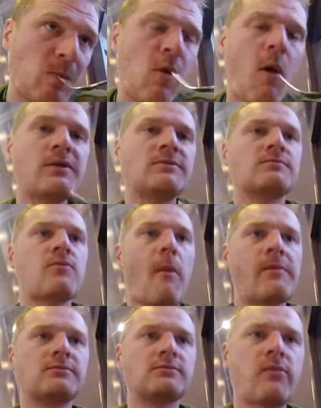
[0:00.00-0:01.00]
really taste the
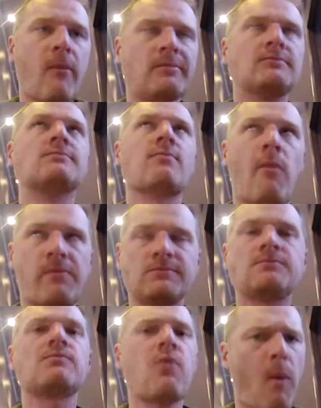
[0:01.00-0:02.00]
time and care Chef Jason
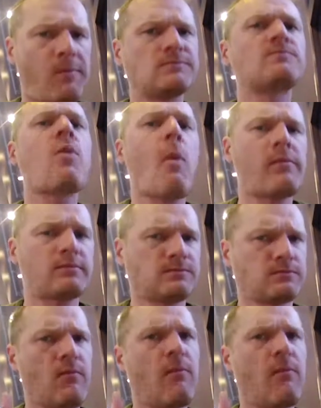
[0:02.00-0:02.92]
puts into everything.